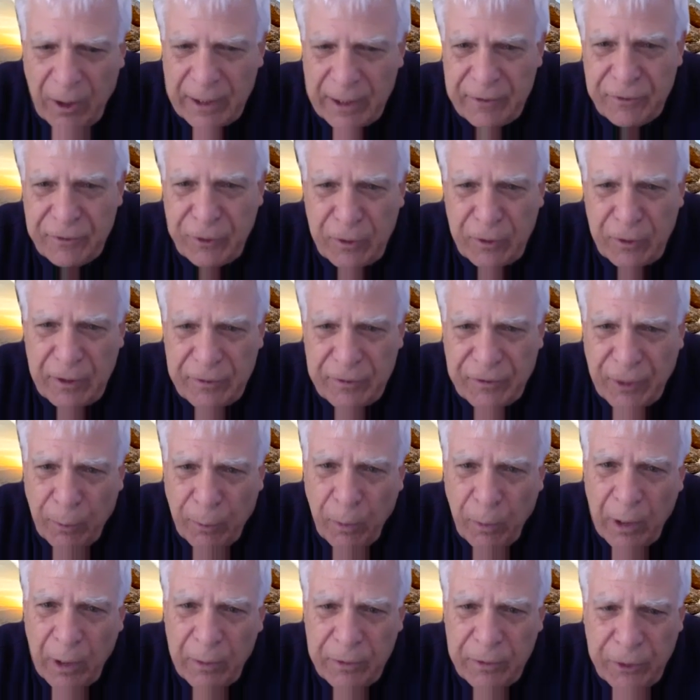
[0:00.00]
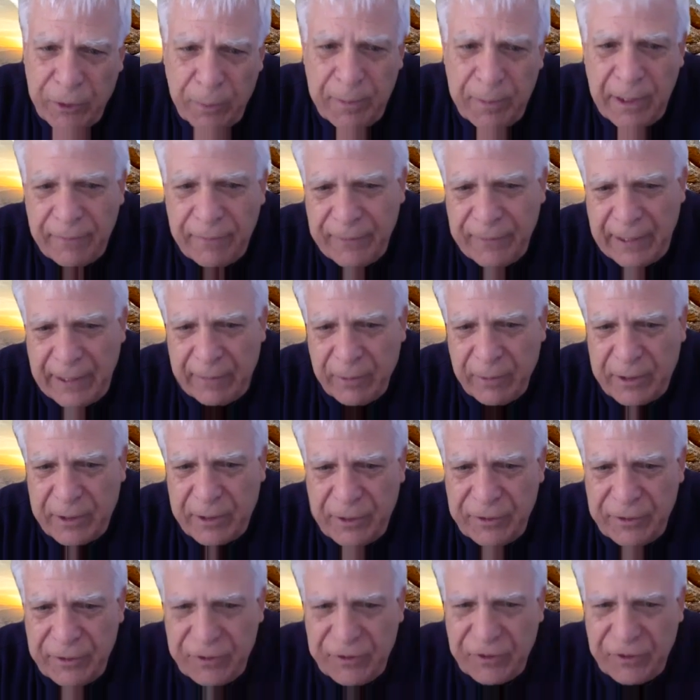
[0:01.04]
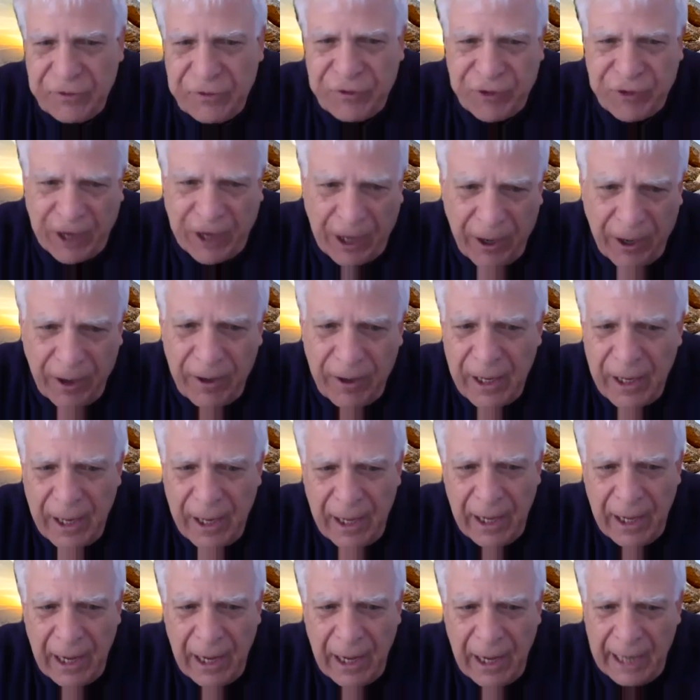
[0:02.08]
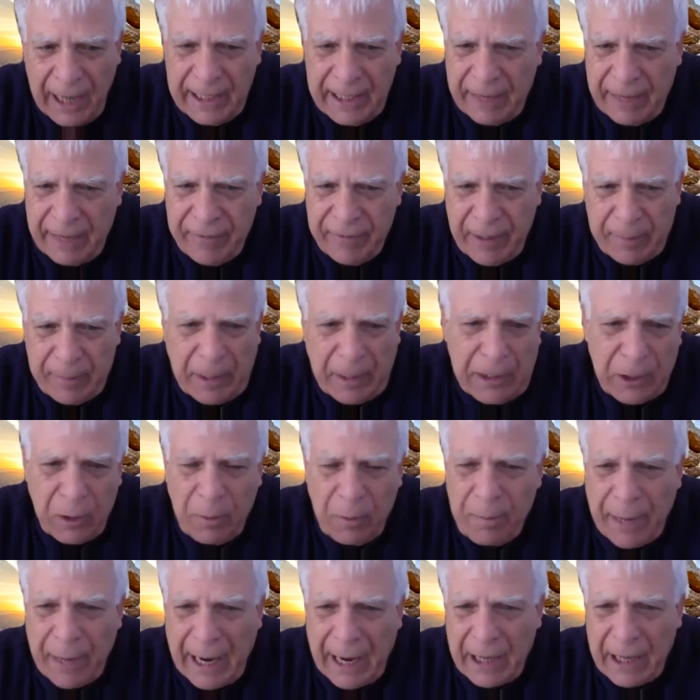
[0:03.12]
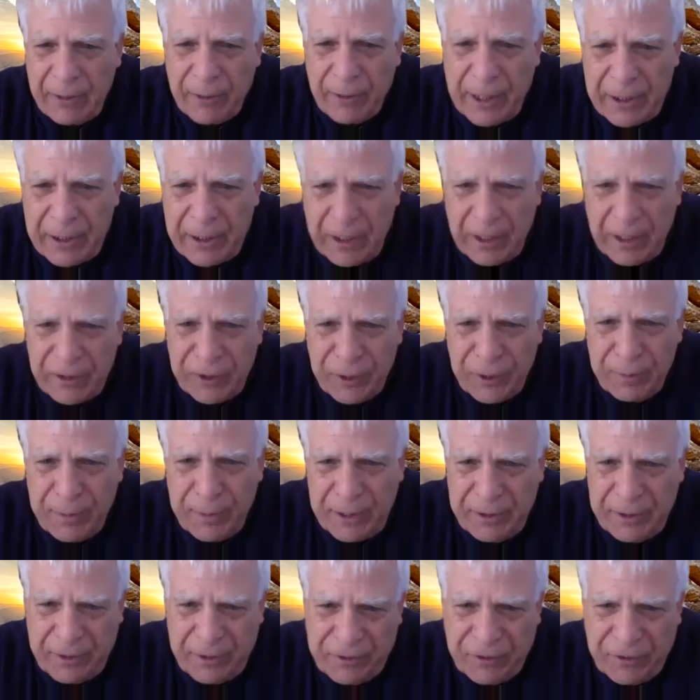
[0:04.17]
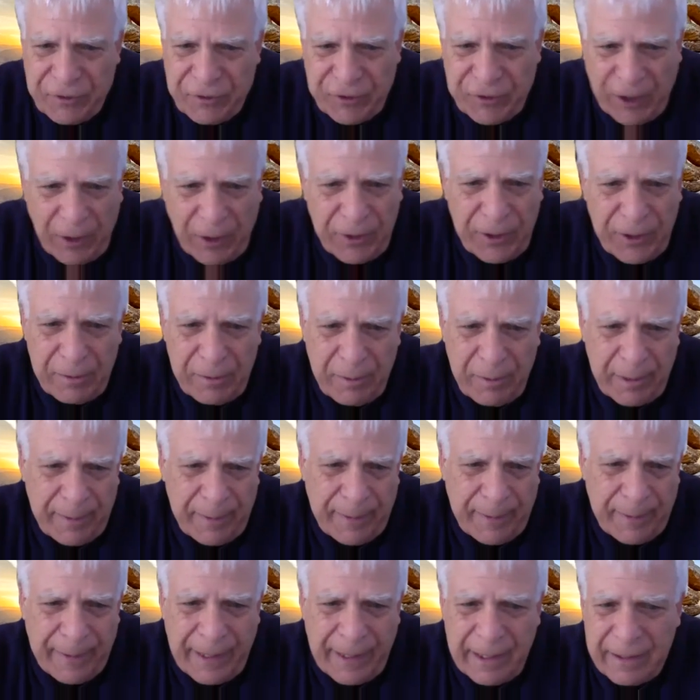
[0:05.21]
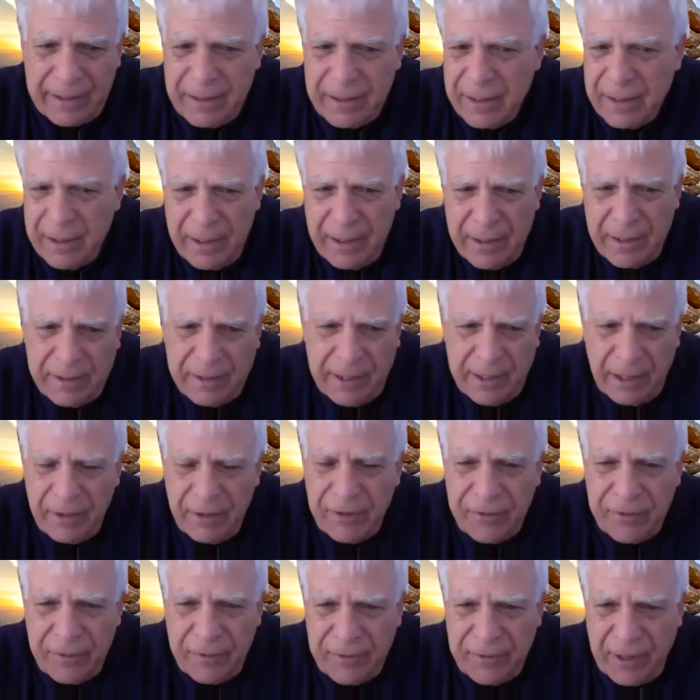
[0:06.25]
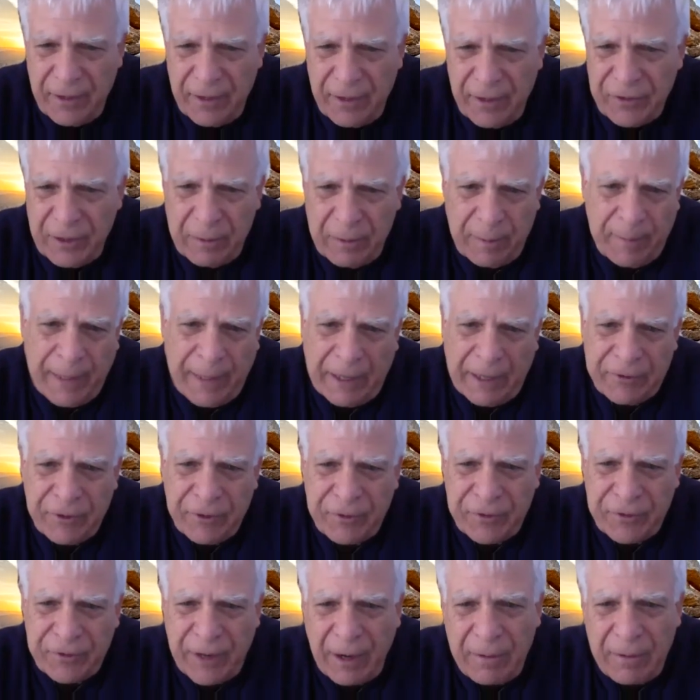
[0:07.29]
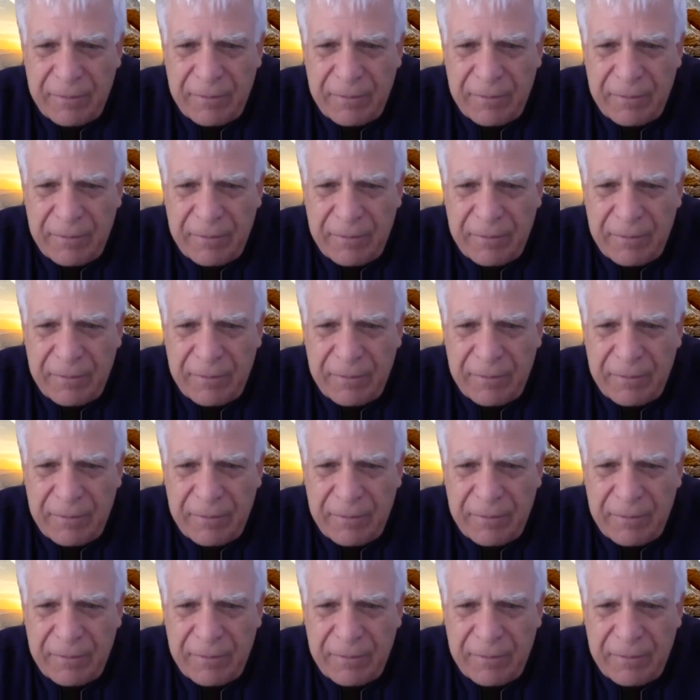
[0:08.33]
And so do me a favor, could you just share, I gave them a little background on you, but could you share a little bit about, tell us a little bit about yourself.